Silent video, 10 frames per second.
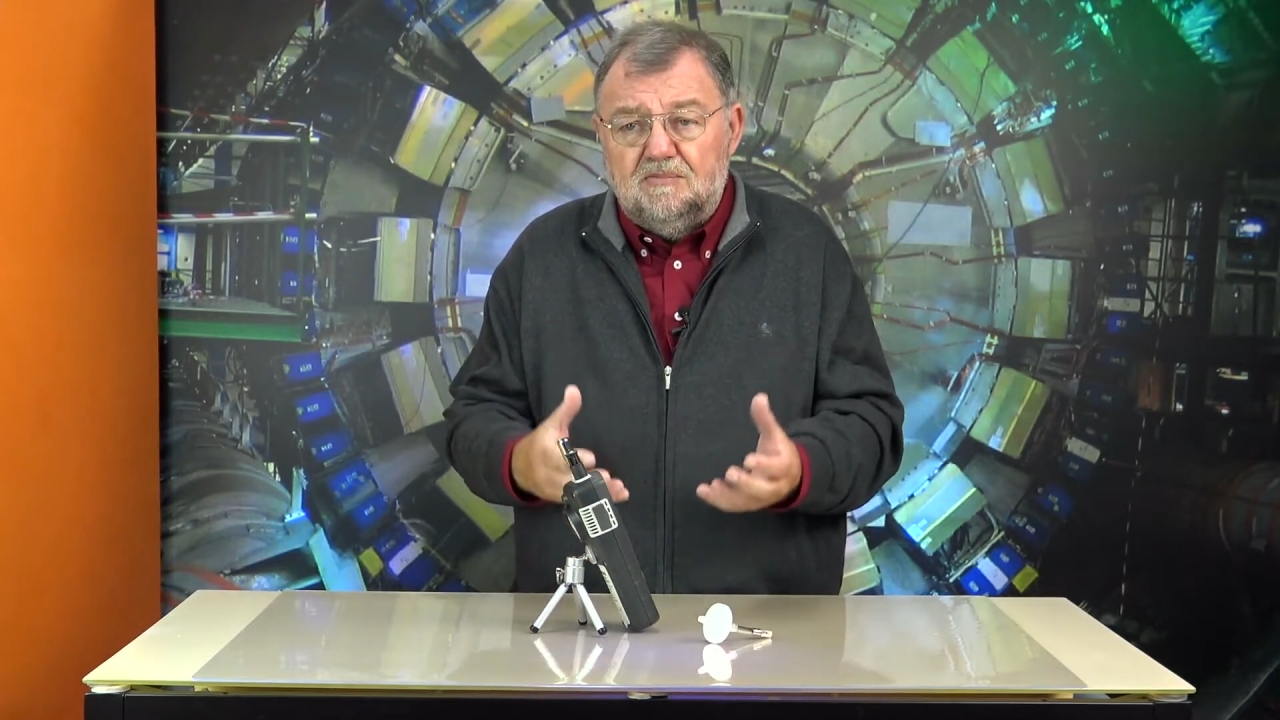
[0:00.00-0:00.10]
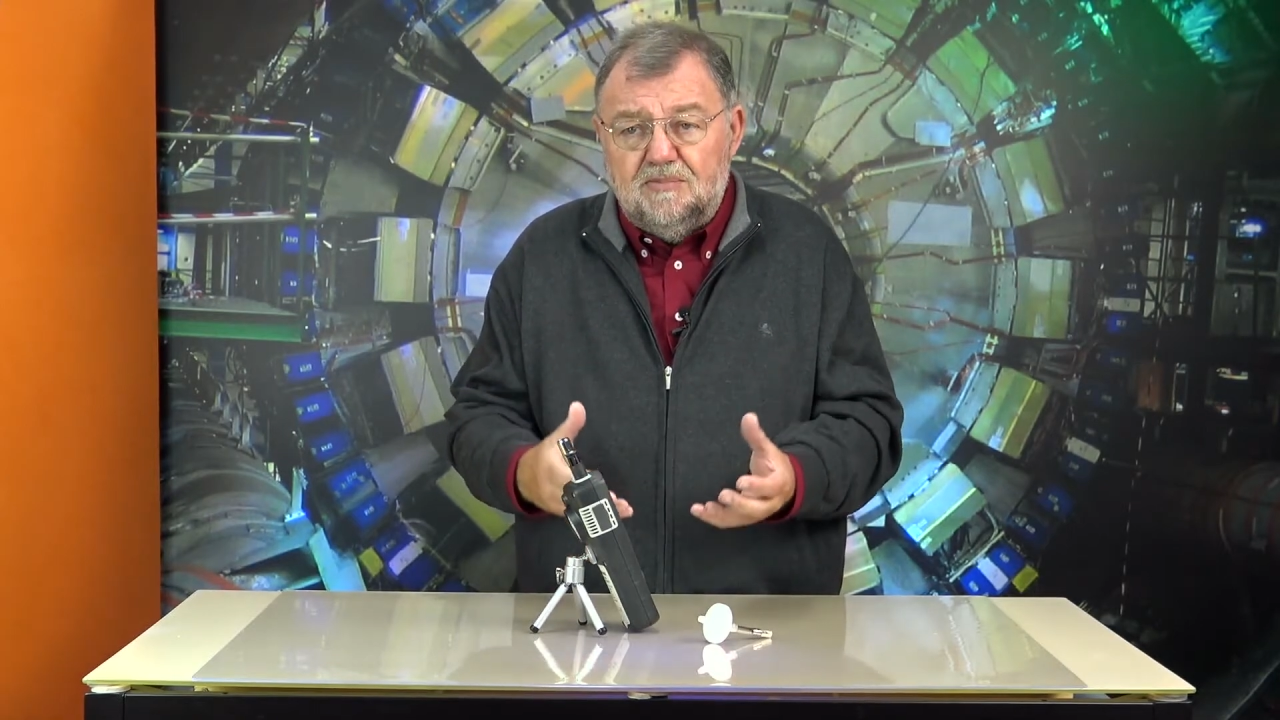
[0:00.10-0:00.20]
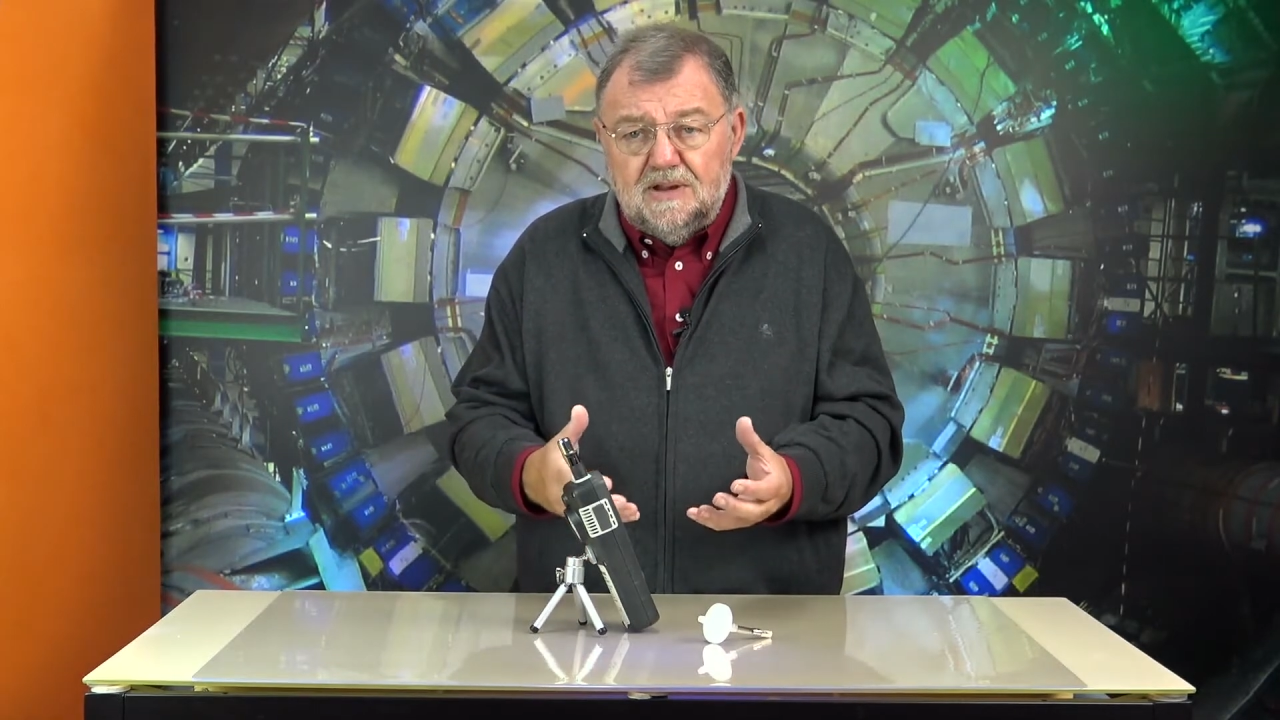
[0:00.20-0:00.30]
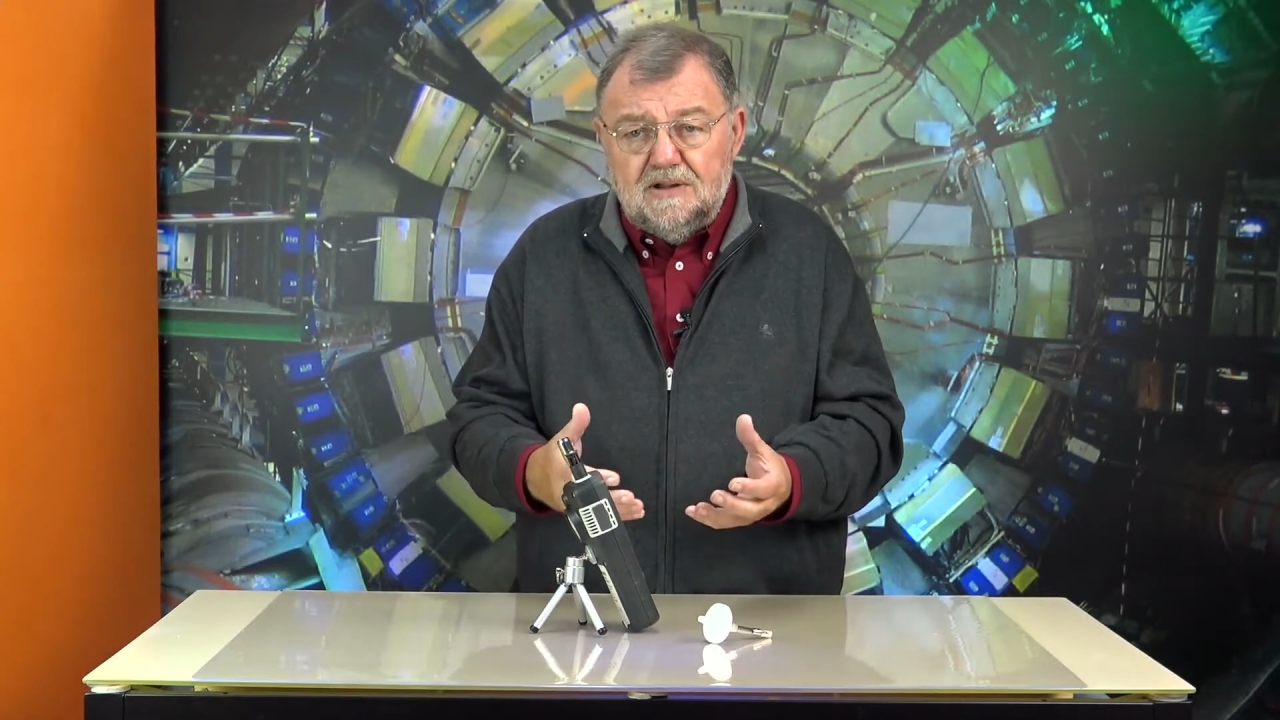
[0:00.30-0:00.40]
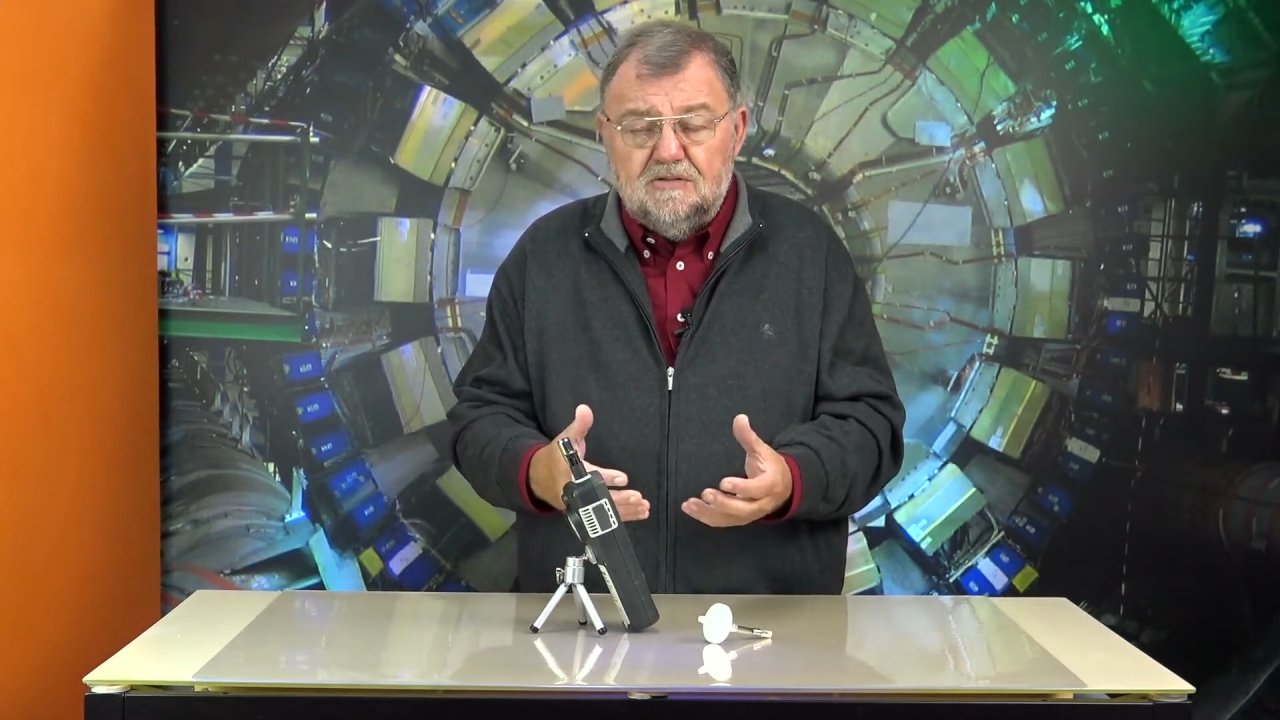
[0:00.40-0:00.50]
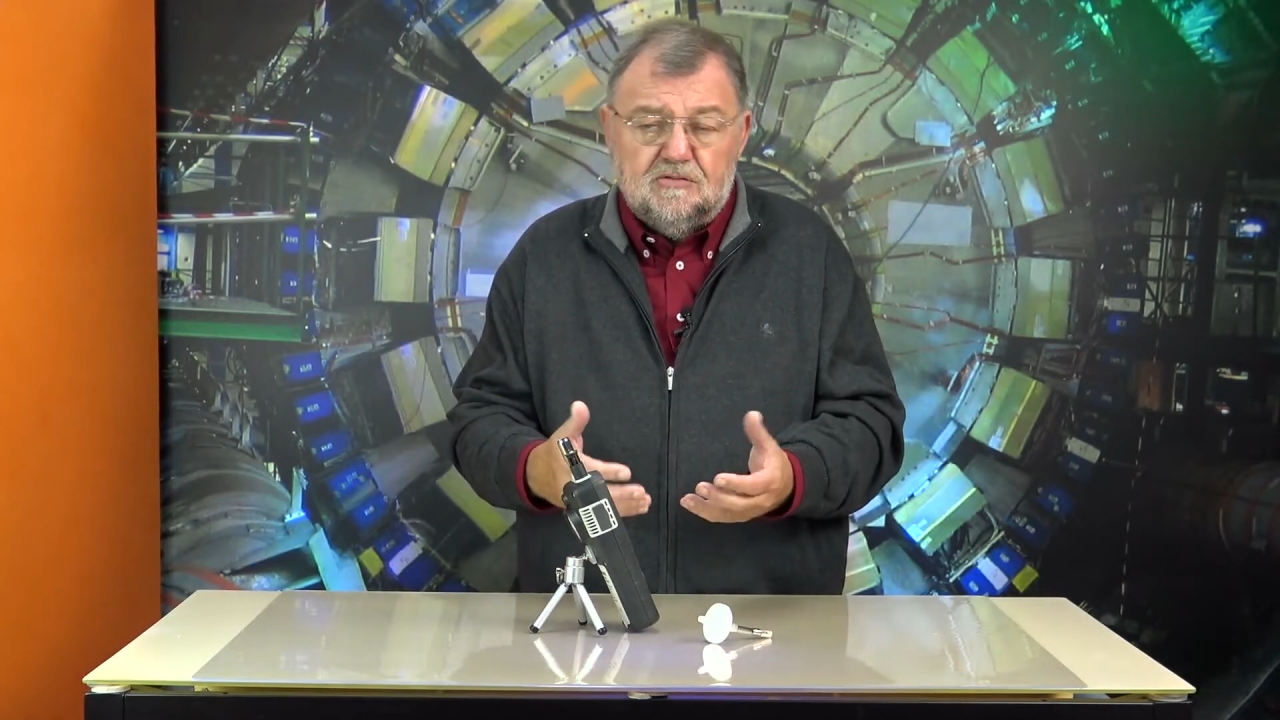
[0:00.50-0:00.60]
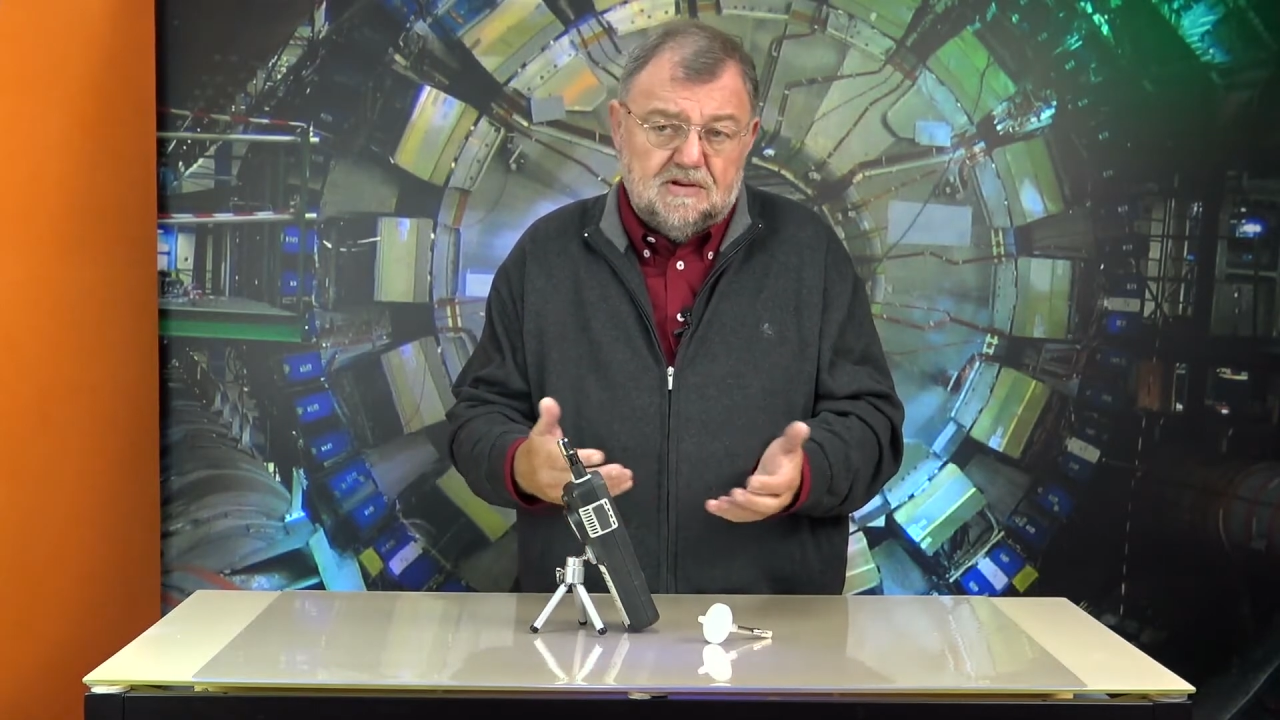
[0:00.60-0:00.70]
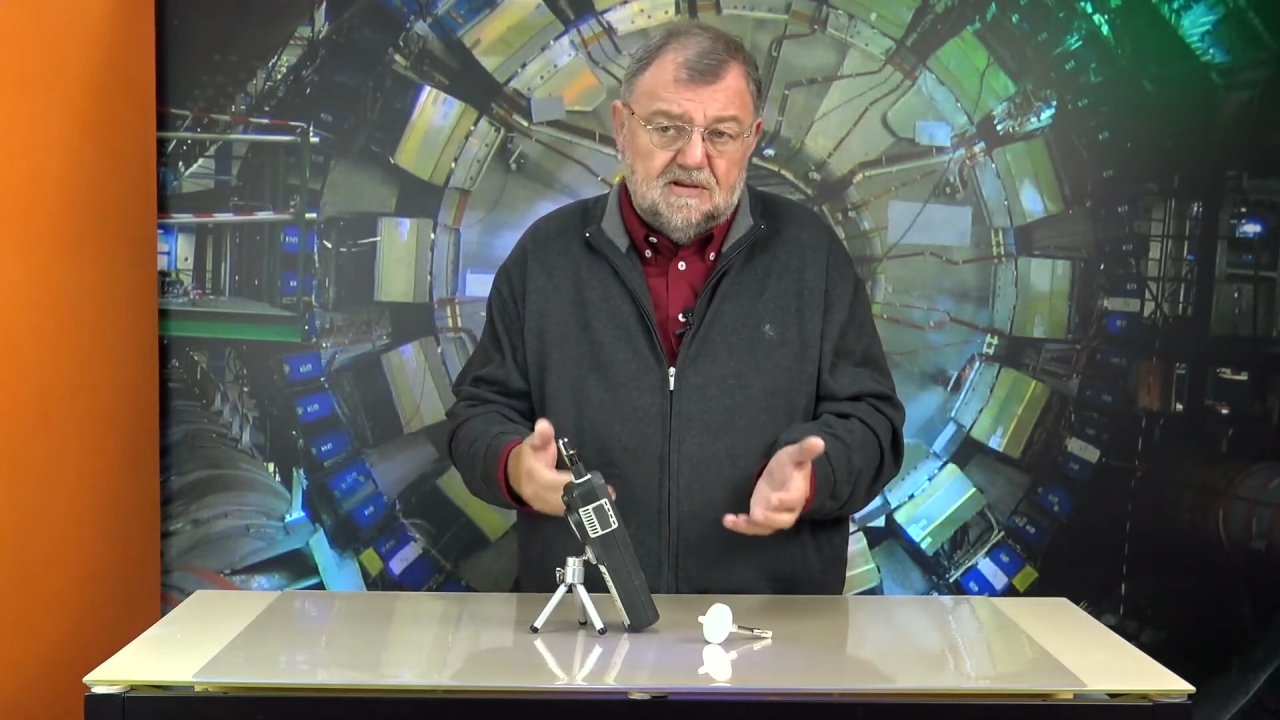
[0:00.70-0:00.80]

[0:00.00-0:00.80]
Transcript: even a